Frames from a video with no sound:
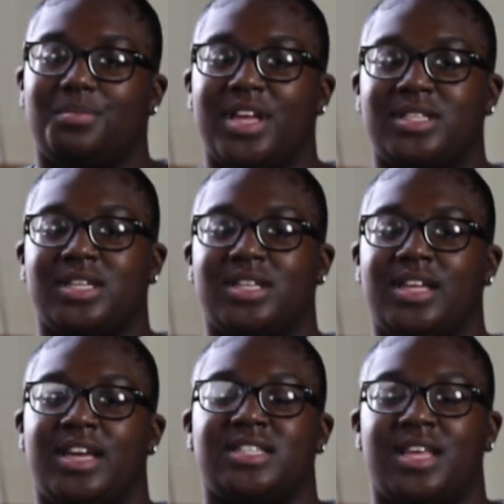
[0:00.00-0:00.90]

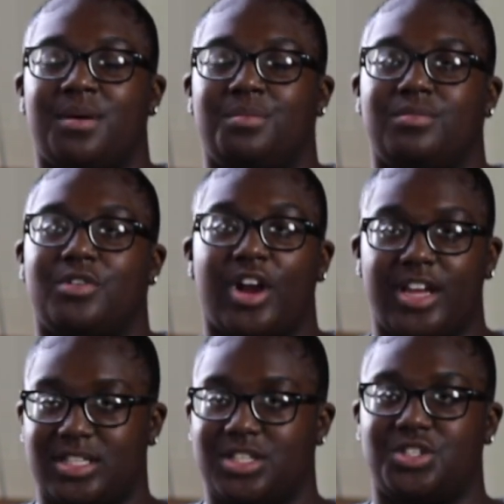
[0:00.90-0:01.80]
basically accept
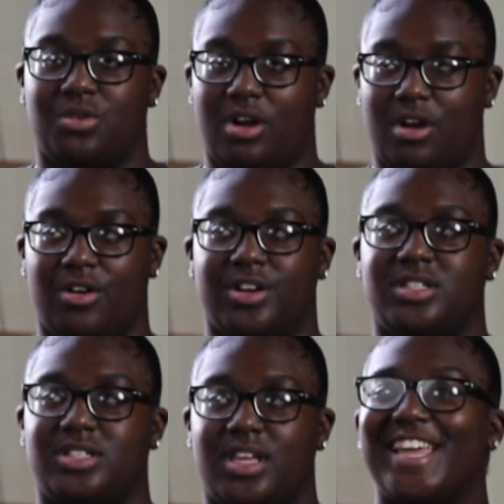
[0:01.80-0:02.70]
Christ into our
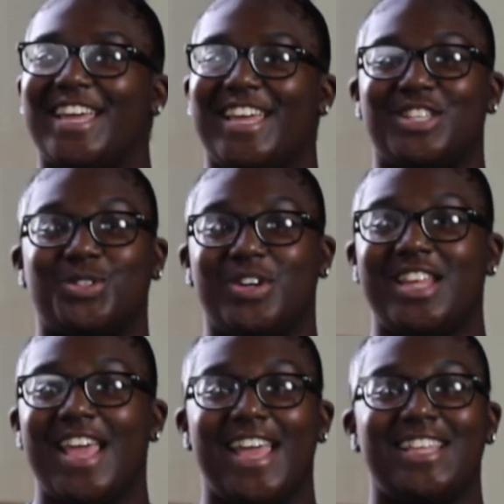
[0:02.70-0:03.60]
hearts. In
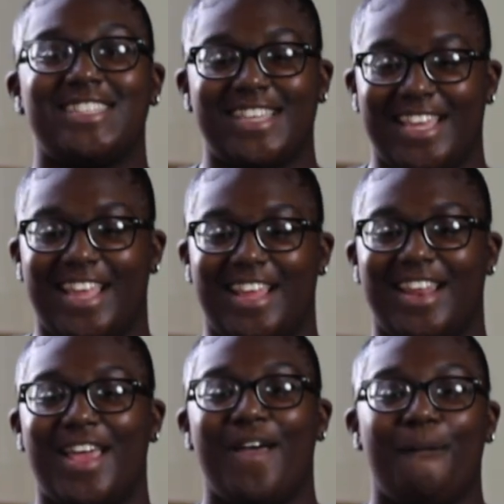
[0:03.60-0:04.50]

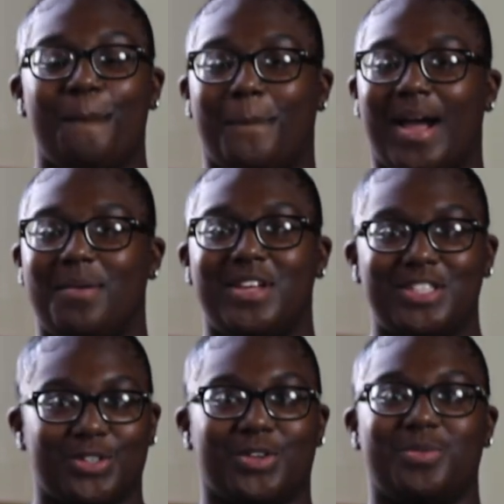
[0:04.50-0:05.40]
2018, my
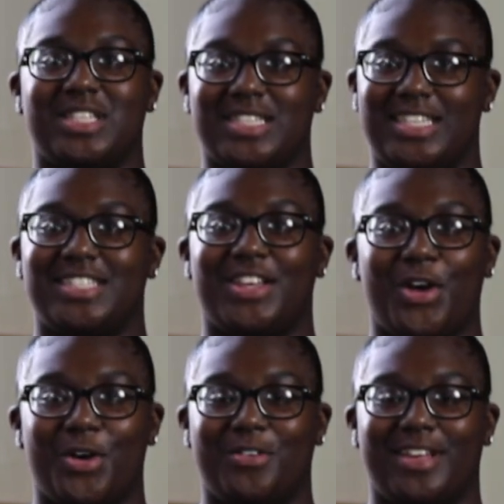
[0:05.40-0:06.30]
mentor, Miss Lisa
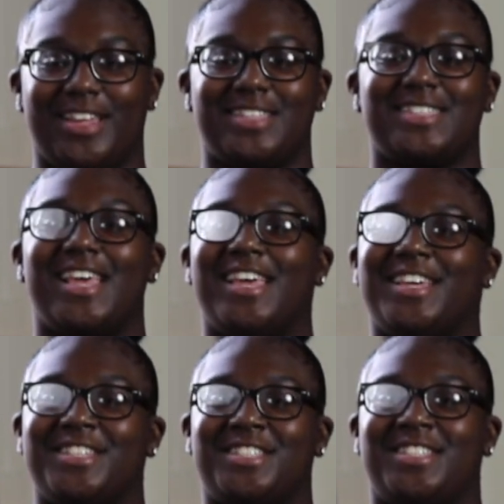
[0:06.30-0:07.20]
Owens,
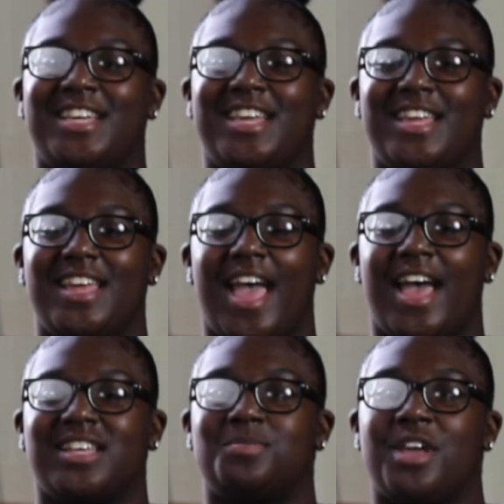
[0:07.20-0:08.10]
she
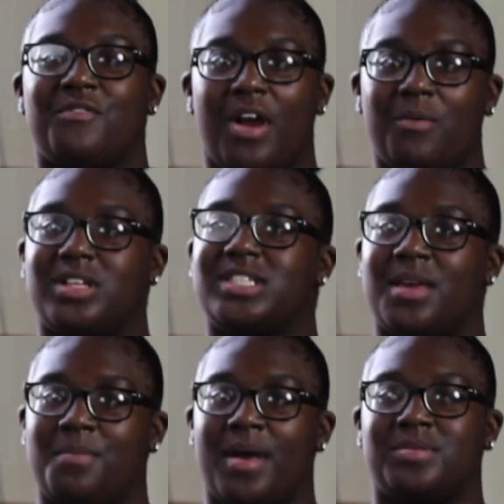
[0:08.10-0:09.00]
asked me if I wanted to
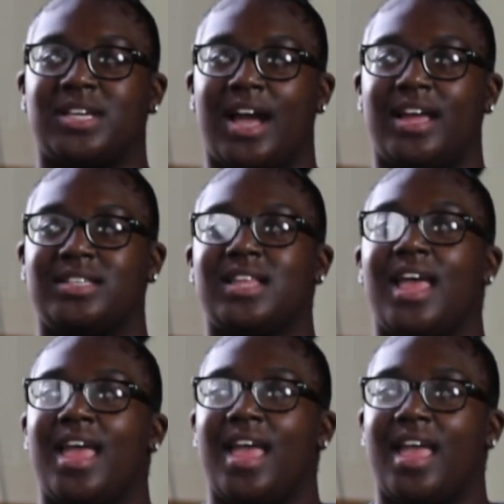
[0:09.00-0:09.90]
get baptized.
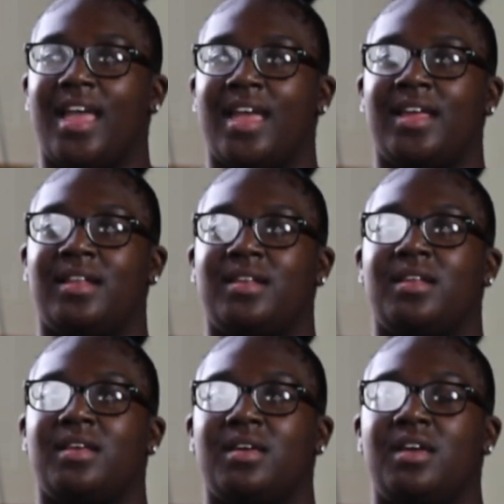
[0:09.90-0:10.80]
And